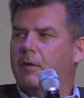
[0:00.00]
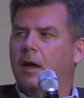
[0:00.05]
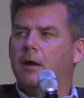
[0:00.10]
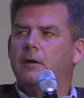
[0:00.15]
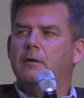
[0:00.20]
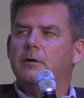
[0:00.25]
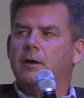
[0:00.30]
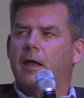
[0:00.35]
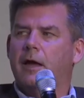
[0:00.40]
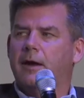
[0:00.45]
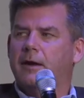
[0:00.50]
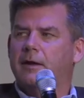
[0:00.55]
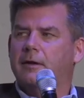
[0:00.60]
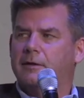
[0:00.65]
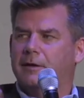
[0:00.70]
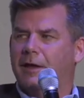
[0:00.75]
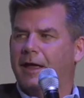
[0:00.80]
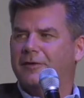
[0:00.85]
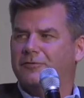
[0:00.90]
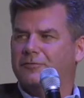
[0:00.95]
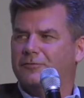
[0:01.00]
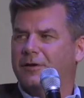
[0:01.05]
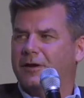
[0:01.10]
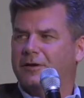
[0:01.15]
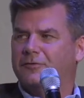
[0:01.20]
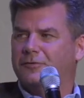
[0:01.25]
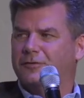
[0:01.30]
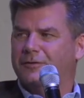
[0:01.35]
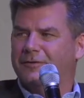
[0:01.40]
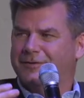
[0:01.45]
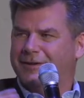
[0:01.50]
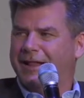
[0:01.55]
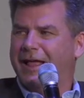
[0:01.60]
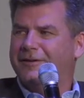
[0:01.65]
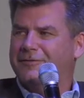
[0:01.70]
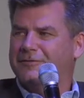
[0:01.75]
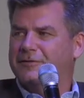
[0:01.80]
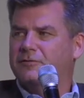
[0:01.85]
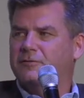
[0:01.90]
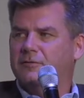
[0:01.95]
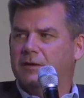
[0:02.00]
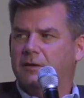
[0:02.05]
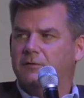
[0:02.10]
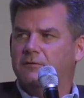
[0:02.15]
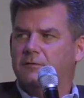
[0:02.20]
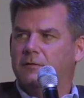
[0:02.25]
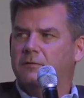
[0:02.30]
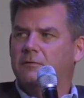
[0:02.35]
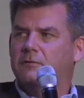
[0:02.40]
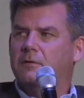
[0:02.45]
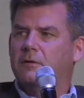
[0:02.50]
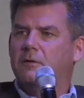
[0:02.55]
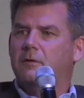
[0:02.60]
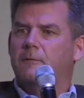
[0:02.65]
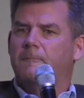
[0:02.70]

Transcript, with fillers: underlying class structure, class distinctions